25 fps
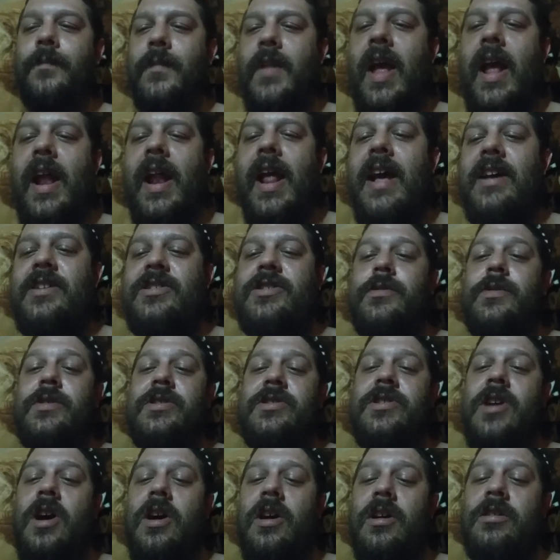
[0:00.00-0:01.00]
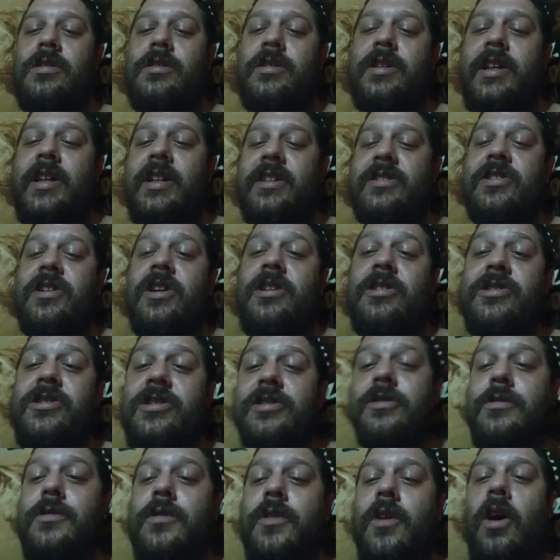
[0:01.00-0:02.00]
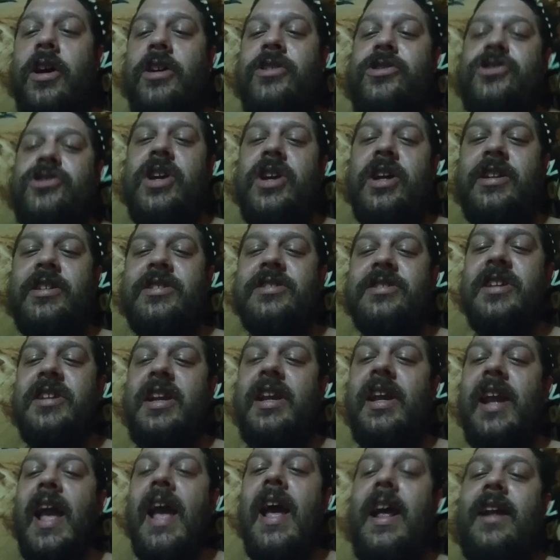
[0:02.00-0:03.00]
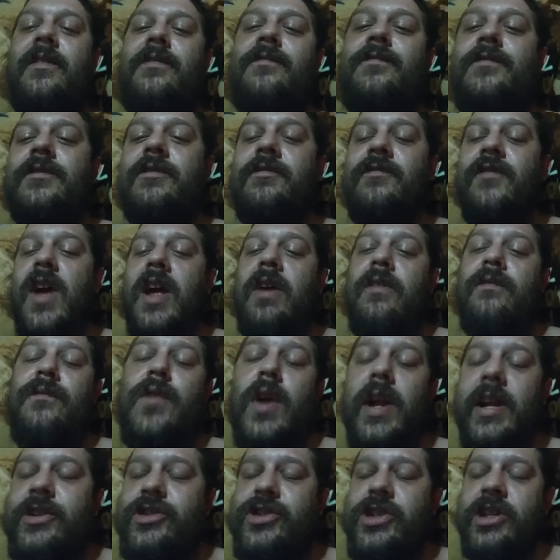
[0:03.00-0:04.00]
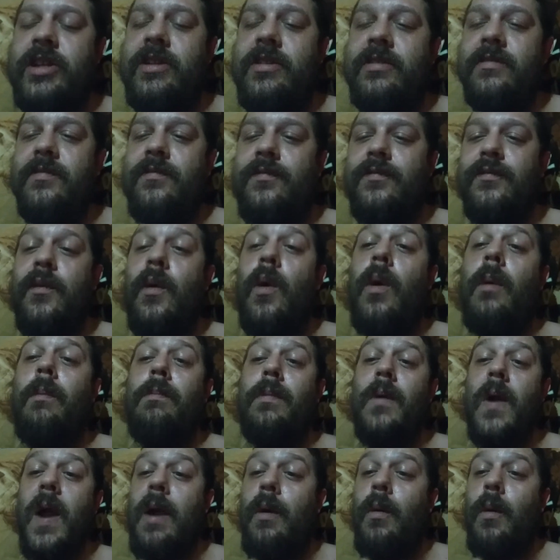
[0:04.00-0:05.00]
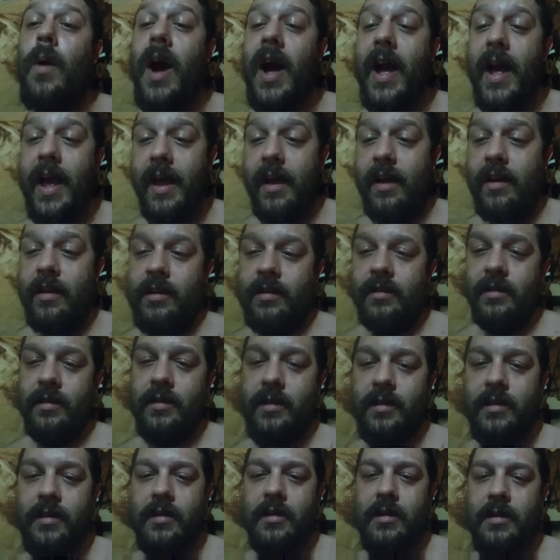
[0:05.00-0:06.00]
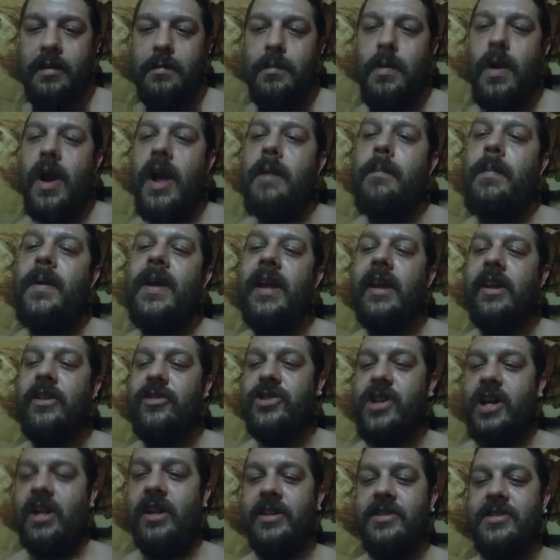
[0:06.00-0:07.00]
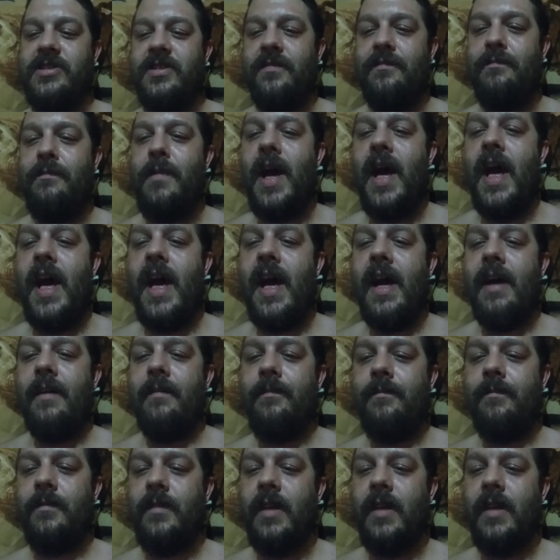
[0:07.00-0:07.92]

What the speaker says: And as a result, it starts to cause jealousy and friction for Bray Wyatt. Bray being jealous of Matt